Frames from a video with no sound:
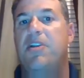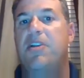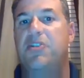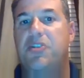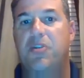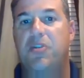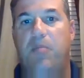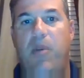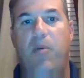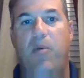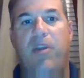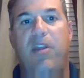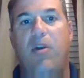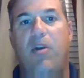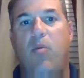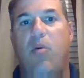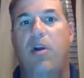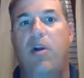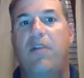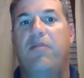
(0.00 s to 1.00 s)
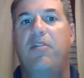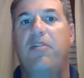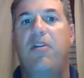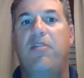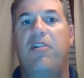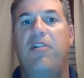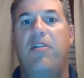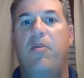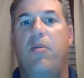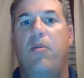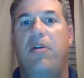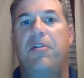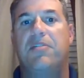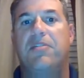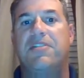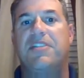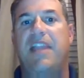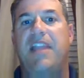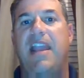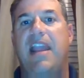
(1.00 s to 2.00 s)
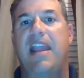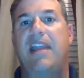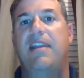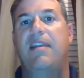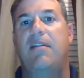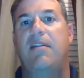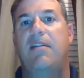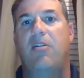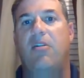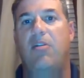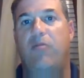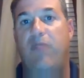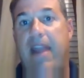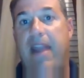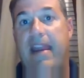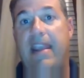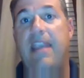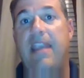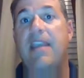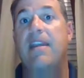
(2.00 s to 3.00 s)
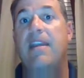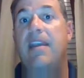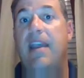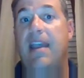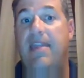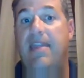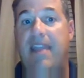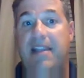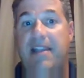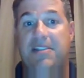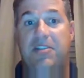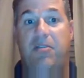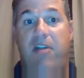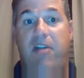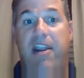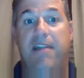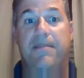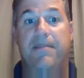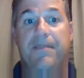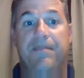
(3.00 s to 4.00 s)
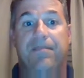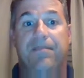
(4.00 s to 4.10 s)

Should be within a workflow that you understand already, and that's great.